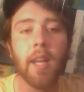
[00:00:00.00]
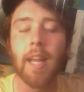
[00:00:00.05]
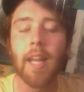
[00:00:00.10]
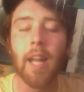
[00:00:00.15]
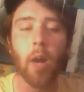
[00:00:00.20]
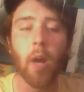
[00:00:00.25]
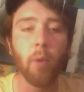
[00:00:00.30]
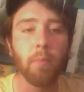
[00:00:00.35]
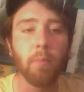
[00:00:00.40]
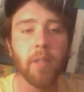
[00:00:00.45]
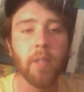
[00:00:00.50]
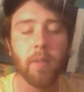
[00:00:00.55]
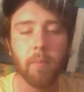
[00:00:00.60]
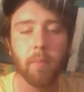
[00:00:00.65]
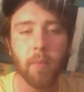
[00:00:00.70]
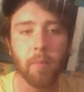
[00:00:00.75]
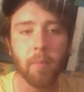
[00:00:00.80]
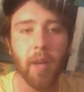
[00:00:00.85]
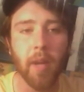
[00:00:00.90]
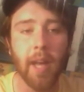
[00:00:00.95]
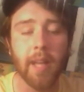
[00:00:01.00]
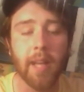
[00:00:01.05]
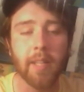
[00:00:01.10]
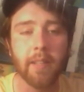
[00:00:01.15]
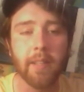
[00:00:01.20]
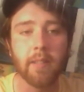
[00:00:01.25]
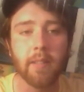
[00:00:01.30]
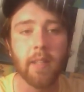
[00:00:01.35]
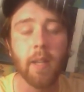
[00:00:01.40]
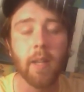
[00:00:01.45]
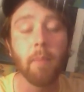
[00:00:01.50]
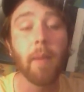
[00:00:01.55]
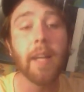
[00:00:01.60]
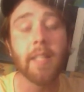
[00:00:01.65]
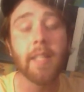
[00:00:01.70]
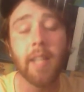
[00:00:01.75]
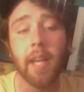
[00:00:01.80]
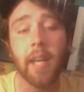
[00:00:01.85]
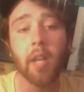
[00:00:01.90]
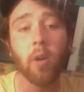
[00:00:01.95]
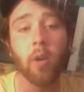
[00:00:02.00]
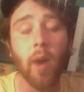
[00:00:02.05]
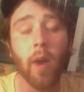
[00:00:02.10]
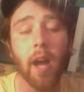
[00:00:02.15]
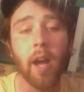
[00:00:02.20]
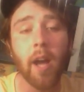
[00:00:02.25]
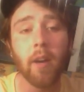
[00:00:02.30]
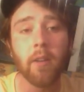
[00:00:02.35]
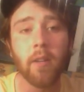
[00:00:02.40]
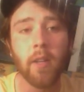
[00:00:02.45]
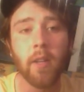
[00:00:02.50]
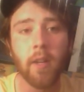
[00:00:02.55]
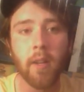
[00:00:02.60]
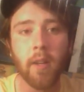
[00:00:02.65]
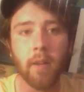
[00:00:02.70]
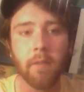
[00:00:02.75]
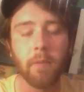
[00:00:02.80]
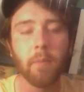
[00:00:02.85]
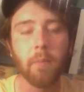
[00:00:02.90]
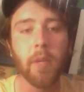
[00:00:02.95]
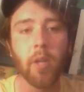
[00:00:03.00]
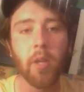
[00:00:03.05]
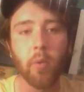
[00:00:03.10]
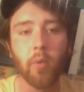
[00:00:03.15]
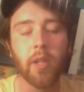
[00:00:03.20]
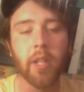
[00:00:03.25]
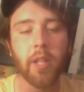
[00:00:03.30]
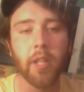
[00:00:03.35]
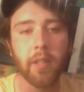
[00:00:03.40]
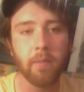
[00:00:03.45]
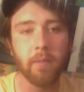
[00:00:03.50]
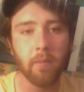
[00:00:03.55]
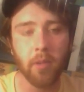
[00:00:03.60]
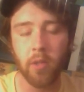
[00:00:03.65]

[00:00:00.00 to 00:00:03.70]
and I would build up the practice, and it might take a while for me to really,